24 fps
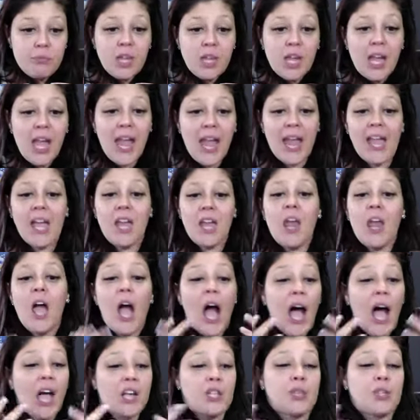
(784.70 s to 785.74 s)
And
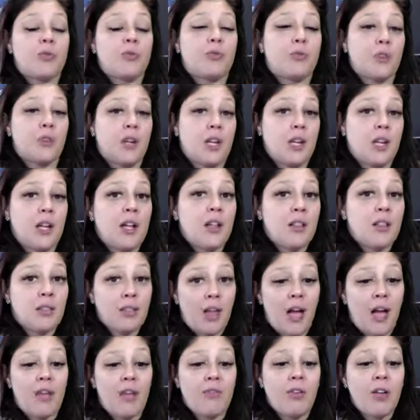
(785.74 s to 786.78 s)
I do free
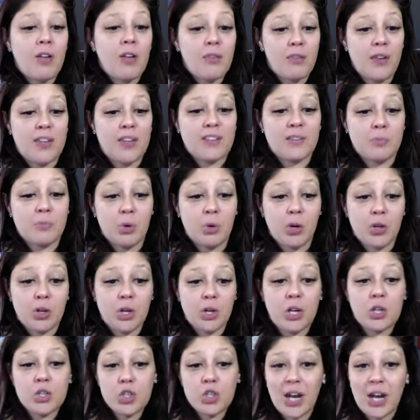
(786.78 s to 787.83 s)
live Facebook
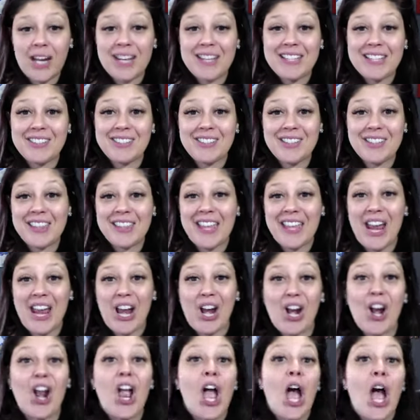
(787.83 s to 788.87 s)
trainings in
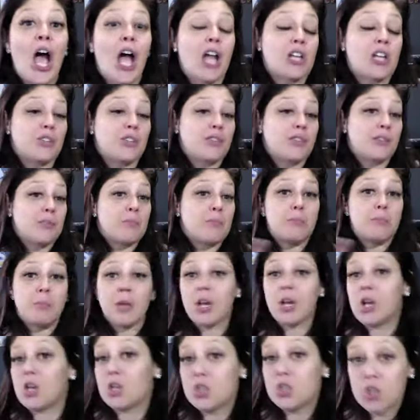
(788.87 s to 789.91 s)
there. I do some
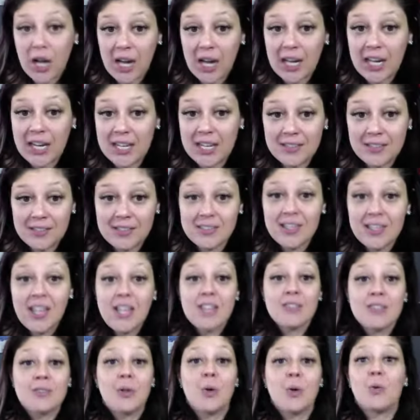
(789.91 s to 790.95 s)
bigger trainings.
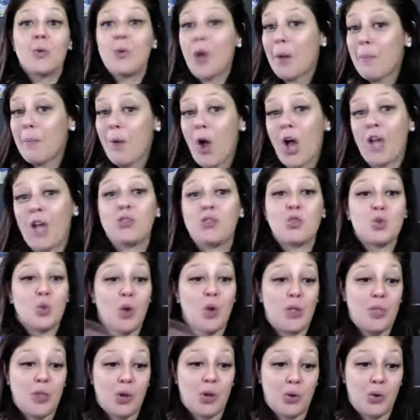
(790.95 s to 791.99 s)
So come on,
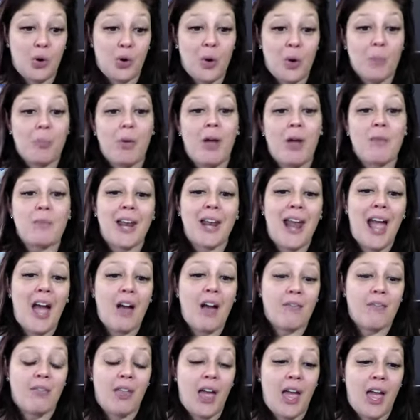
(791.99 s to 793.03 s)
join the group. I'm going to
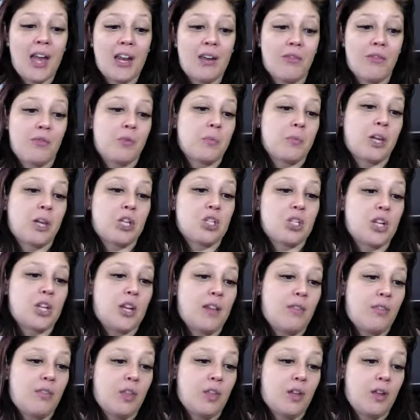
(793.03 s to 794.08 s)
have that information
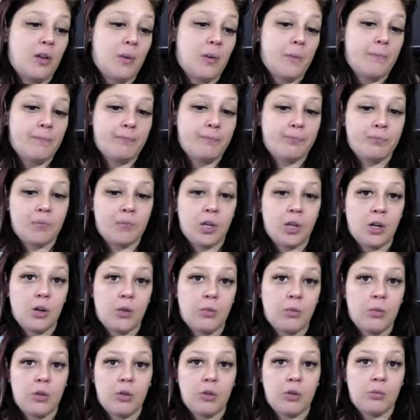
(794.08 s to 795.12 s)
in
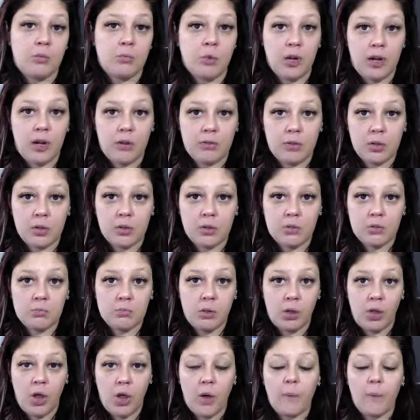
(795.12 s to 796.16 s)
the whatever below.